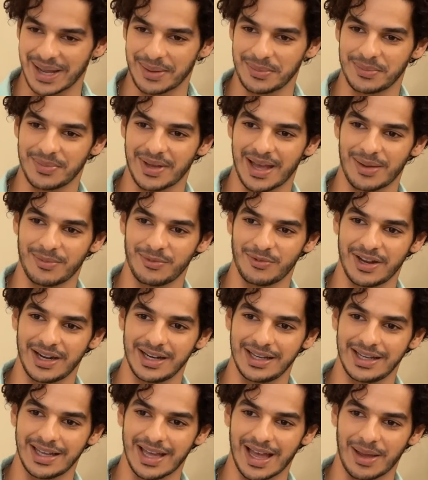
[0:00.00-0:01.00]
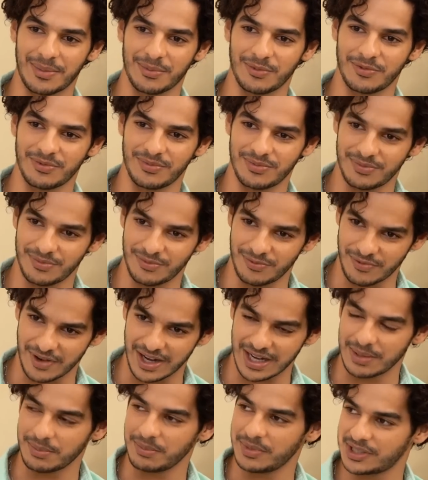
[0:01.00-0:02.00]
I'm, yeah. I'm very, I'm
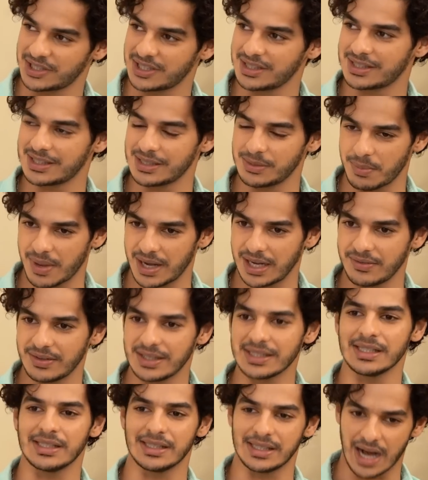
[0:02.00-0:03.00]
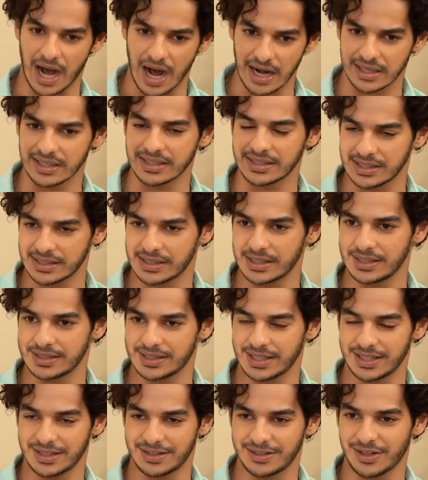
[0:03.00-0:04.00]
very ambitious in many ways as an artist. At
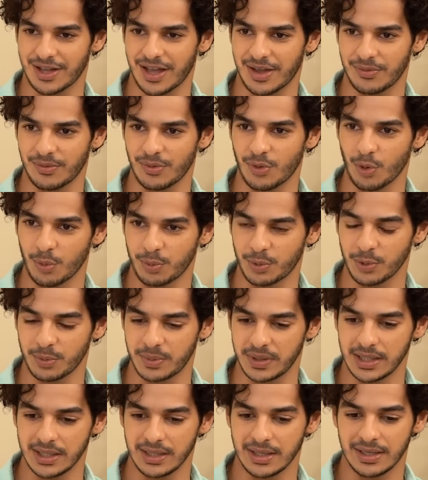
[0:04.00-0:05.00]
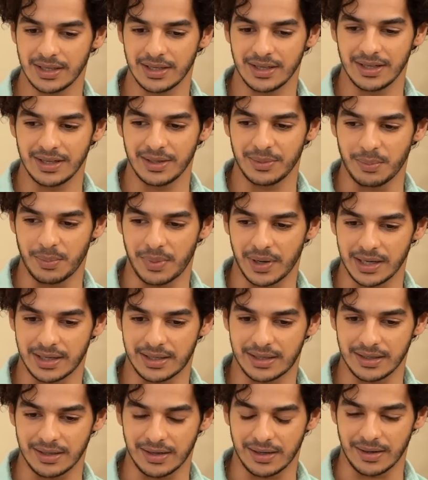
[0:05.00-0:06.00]
least I, I hope to be. Yeah.
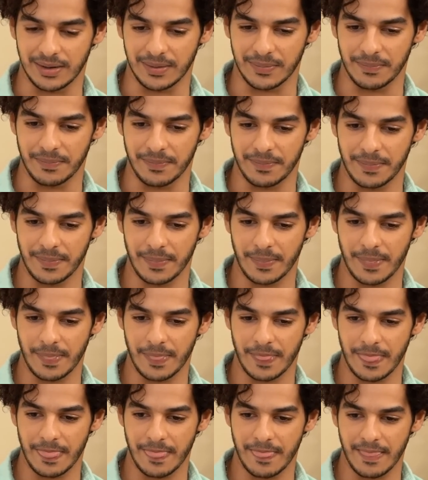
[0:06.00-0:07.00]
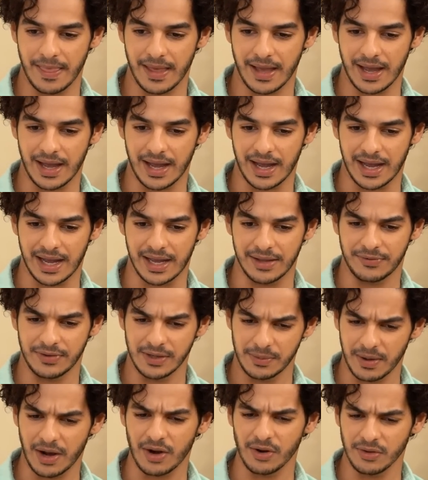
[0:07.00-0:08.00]
But um, I
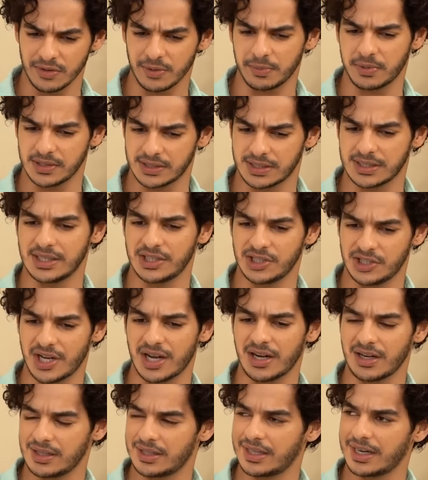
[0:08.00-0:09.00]
feel proud of the person in general